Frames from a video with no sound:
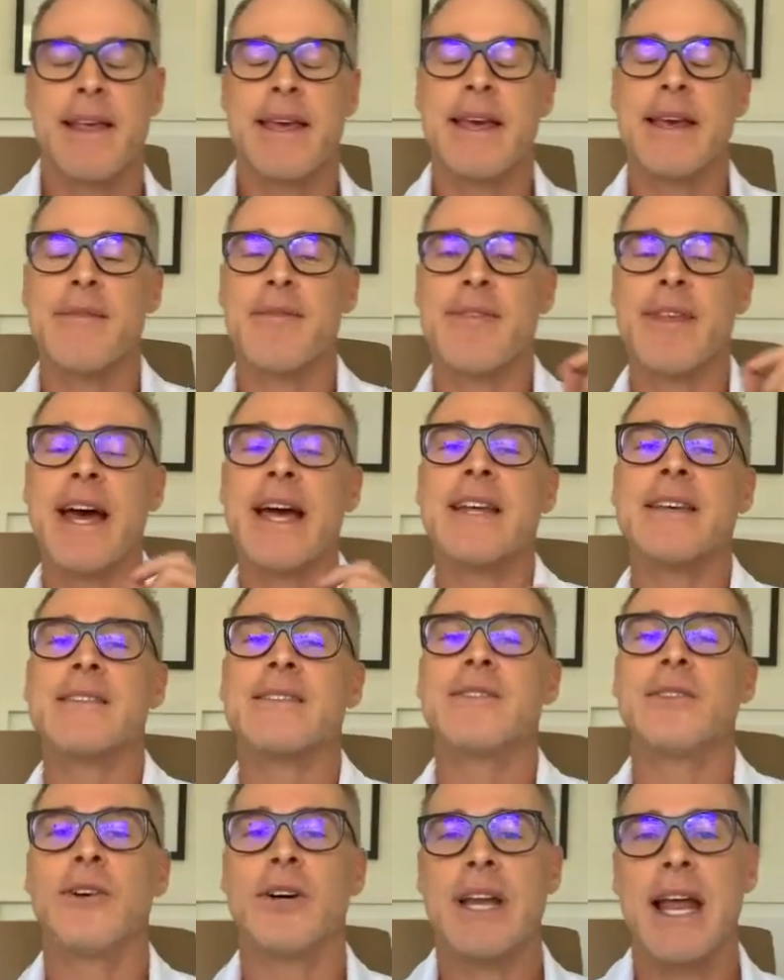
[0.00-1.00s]
If that
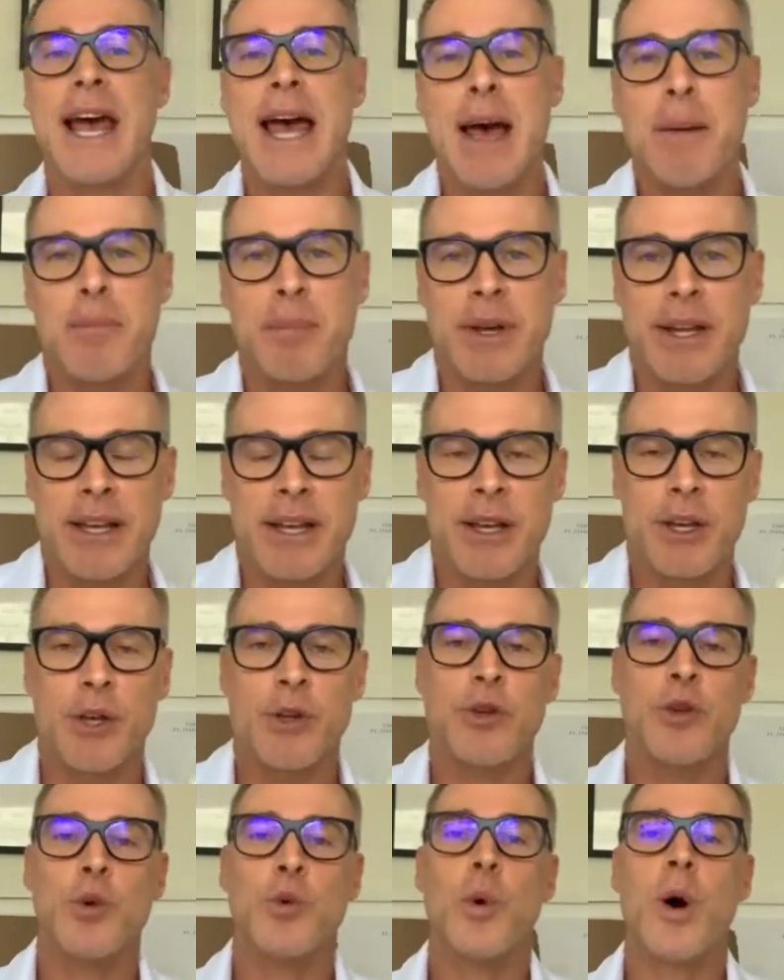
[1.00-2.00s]
is not happening,
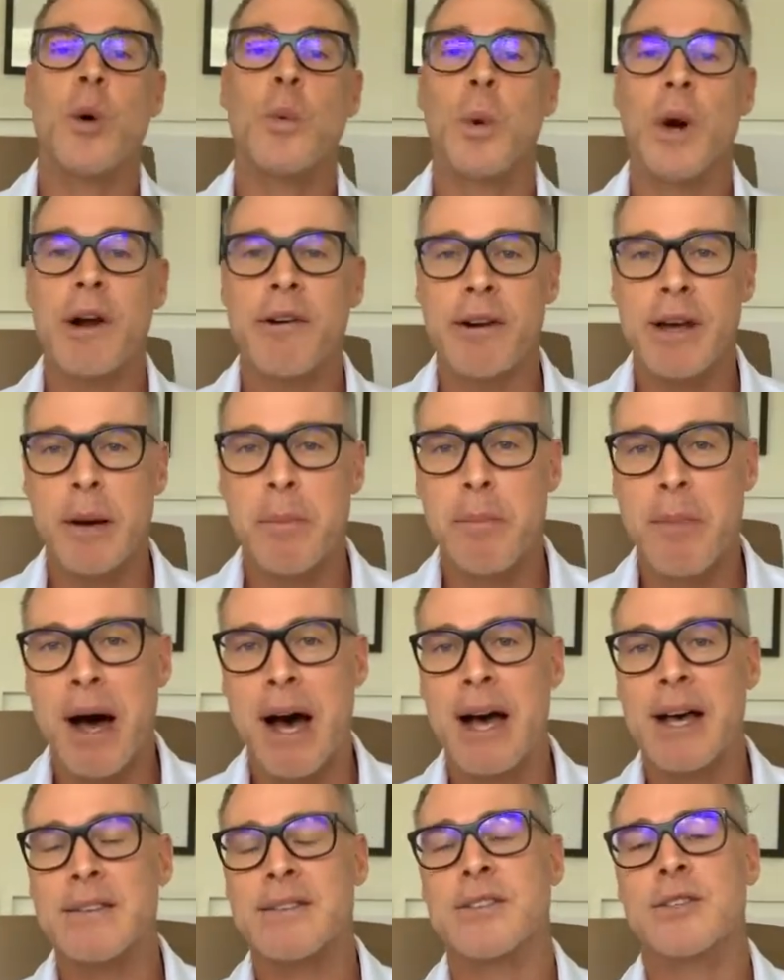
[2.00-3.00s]
you are wearing a
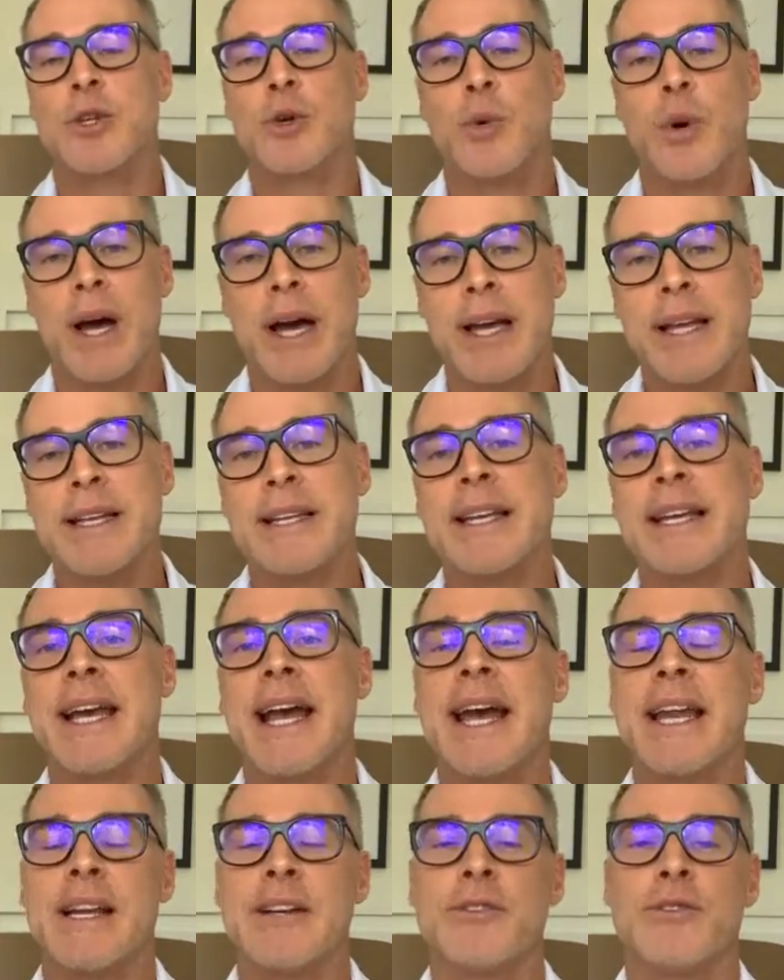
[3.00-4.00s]
mask. You are
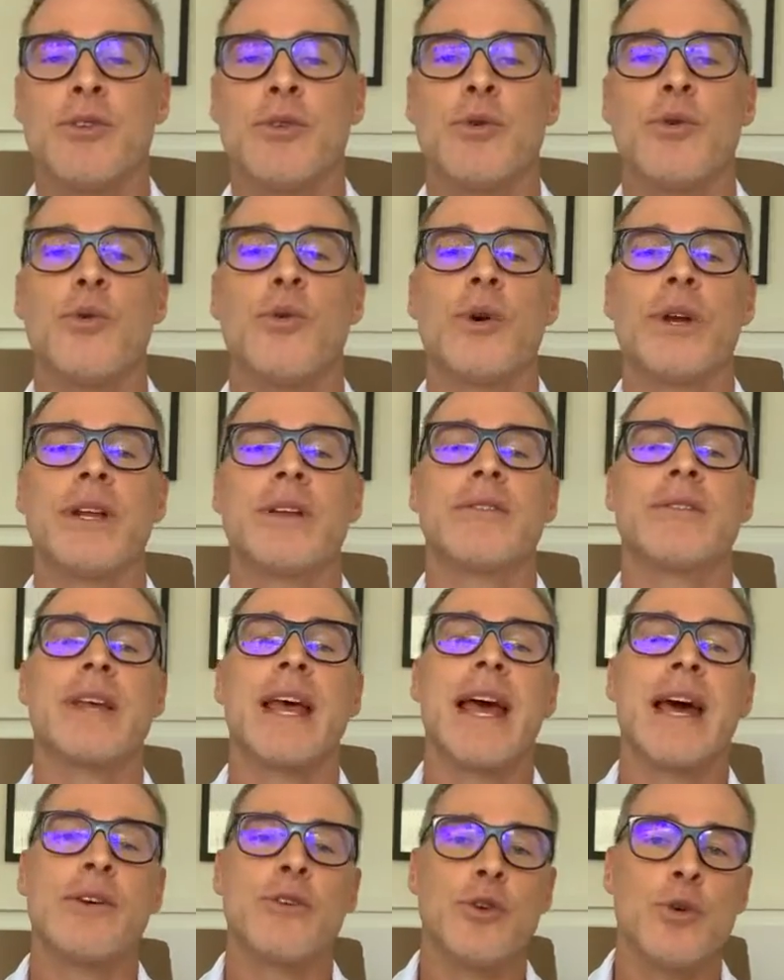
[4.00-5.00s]
indicating to your audience
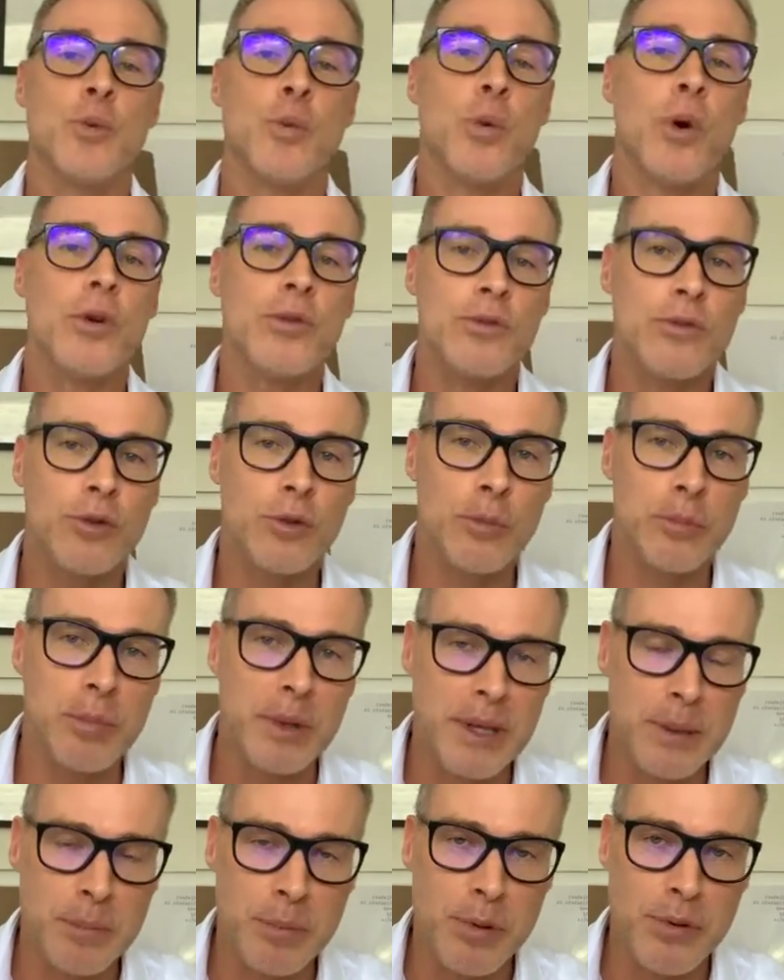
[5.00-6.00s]
how you want to
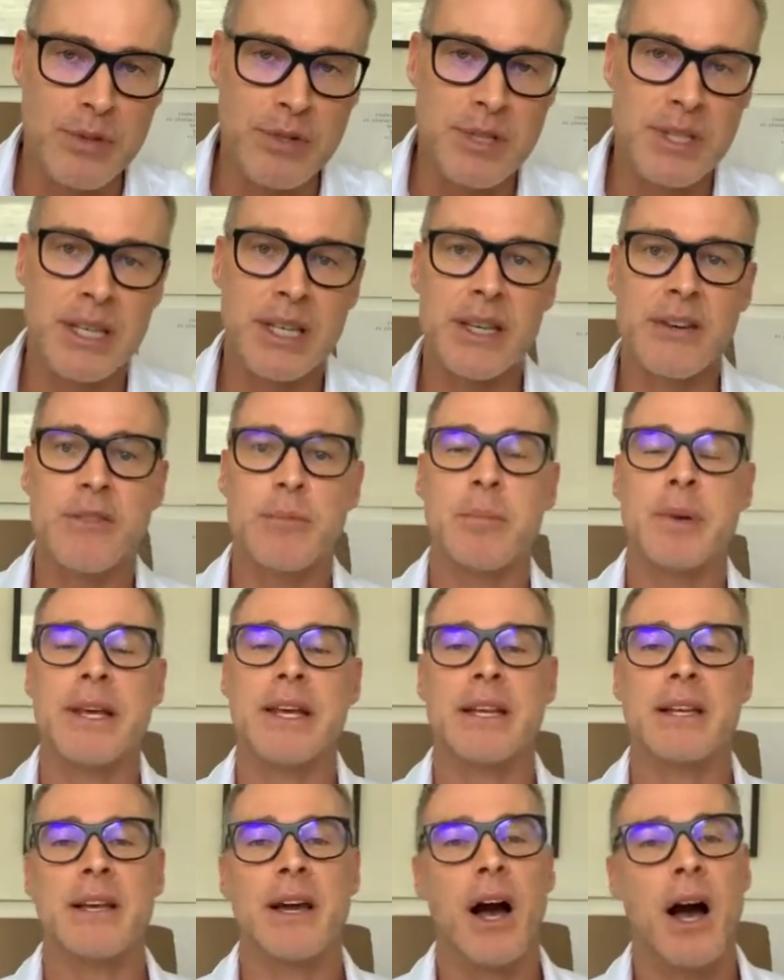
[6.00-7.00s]
be perceived, be
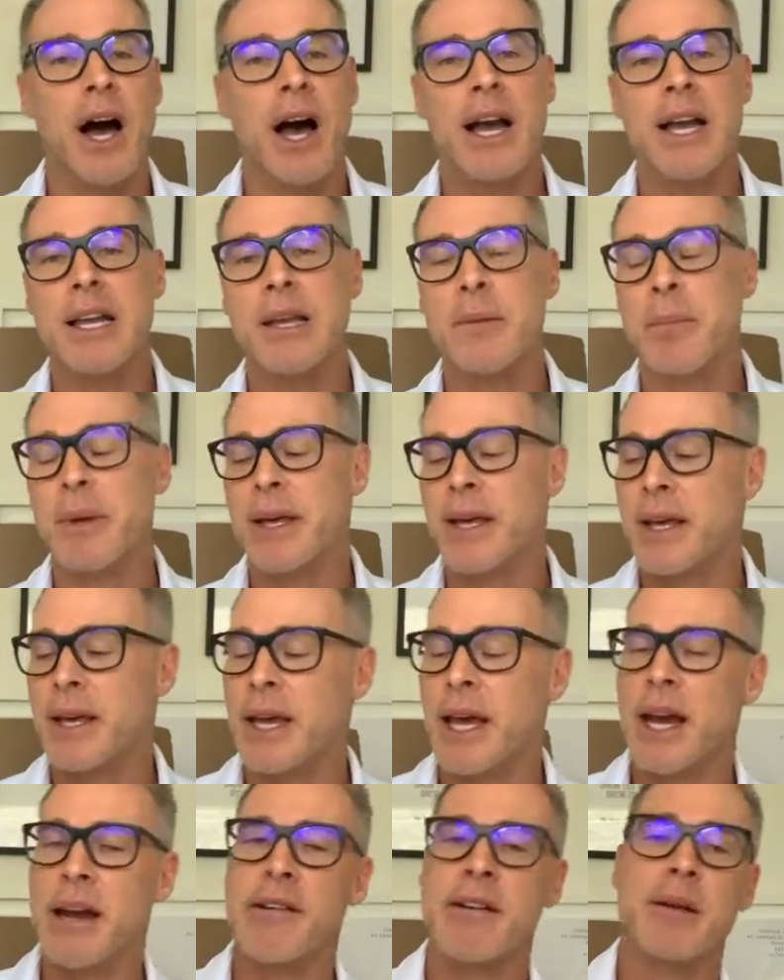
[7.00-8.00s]
it kind, be it
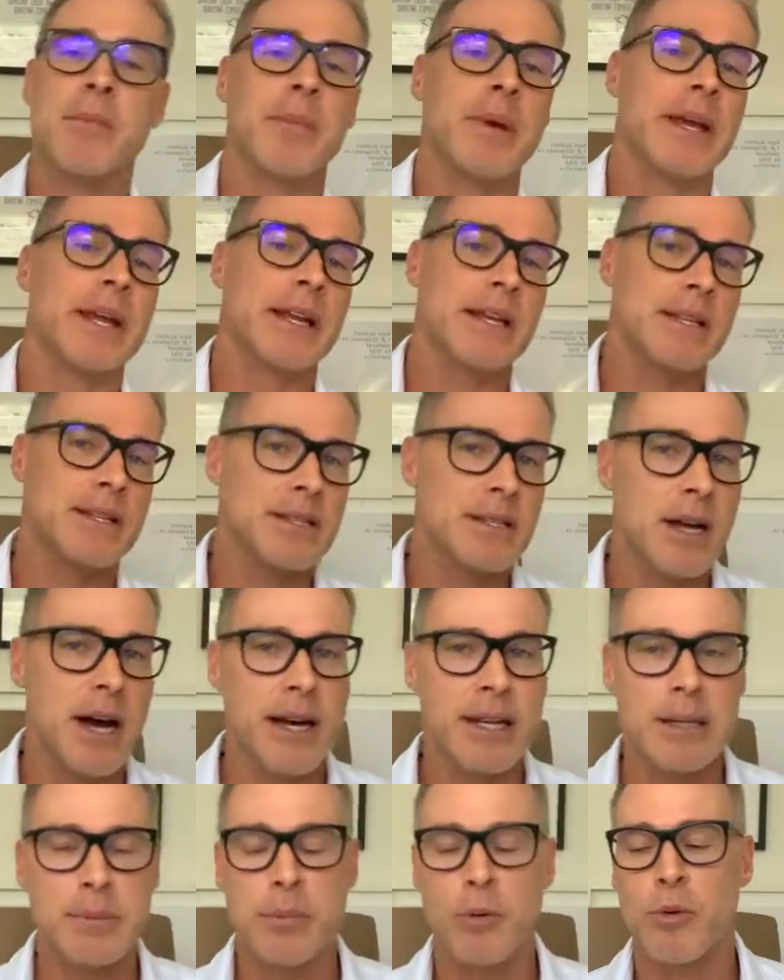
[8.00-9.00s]
caring, be it
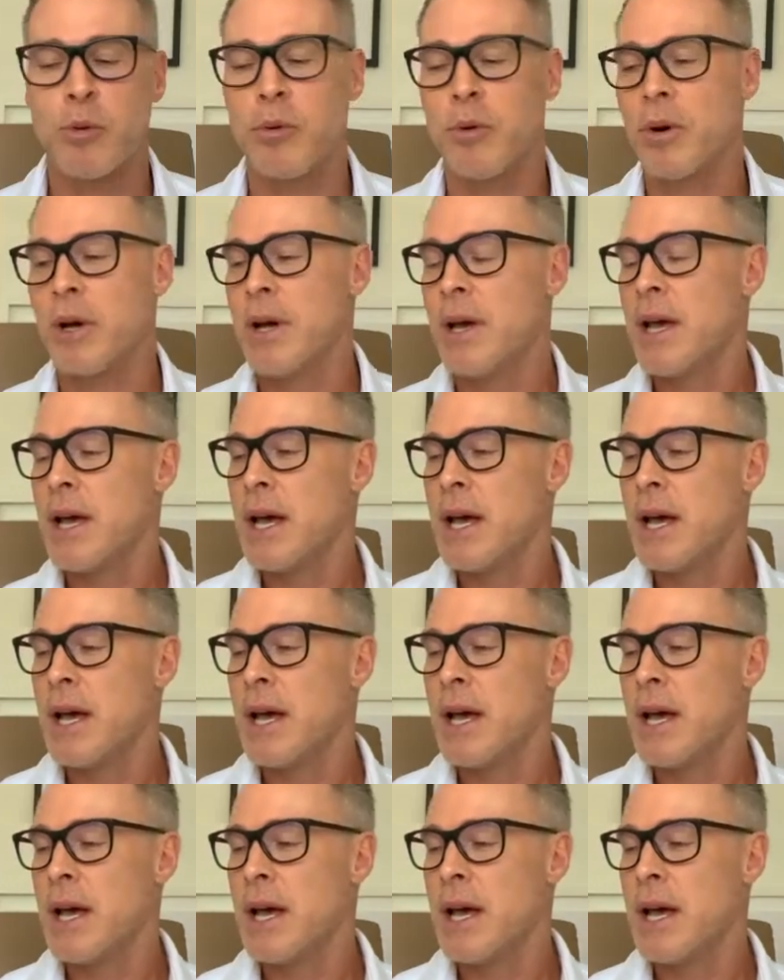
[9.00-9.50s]
excitable,